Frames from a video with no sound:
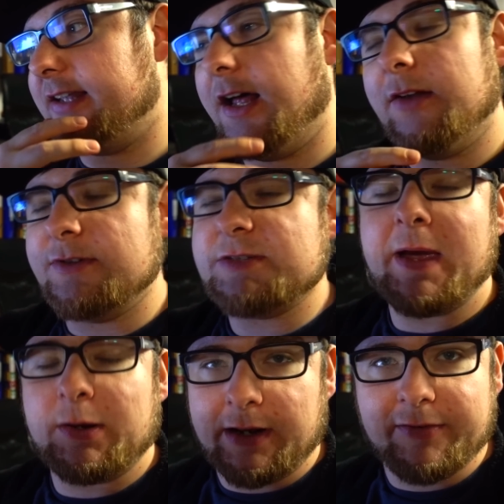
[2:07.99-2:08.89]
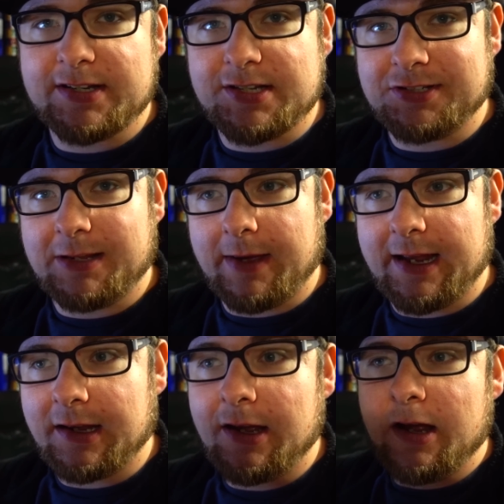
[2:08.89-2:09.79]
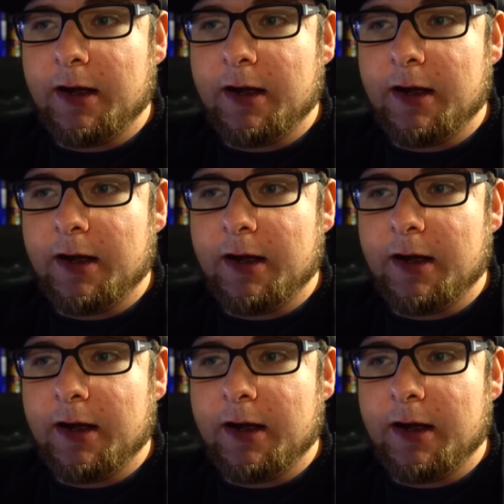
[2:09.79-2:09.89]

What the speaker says: Like, I'll respect whatever decision they make,